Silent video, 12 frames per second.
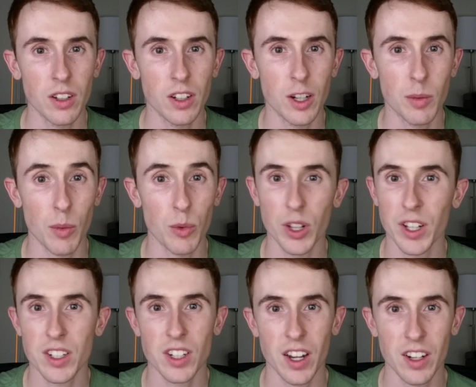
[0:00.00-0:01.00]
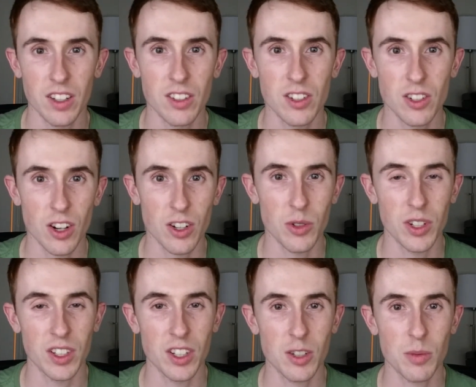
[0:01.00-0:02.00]
I'm really excited to start doing
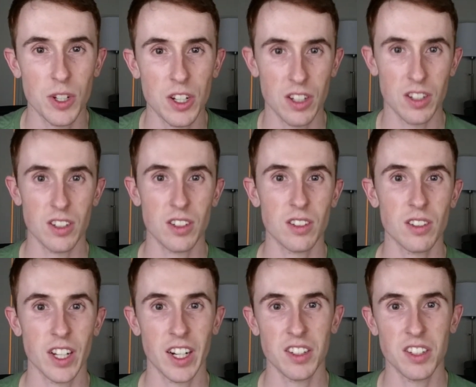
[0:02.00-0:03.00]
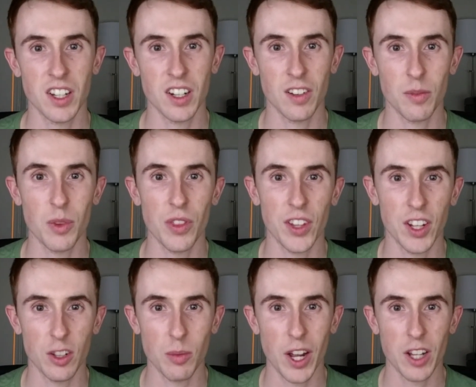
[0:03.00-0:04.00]
this because, like I said, I've been
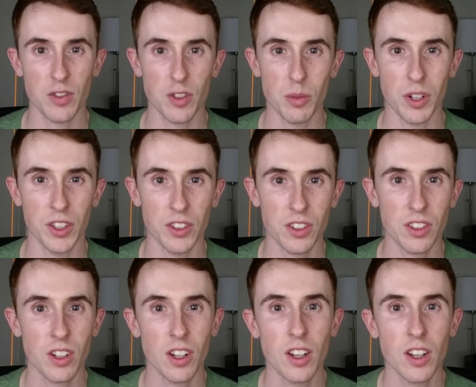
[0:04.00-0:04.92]
thinking the past few months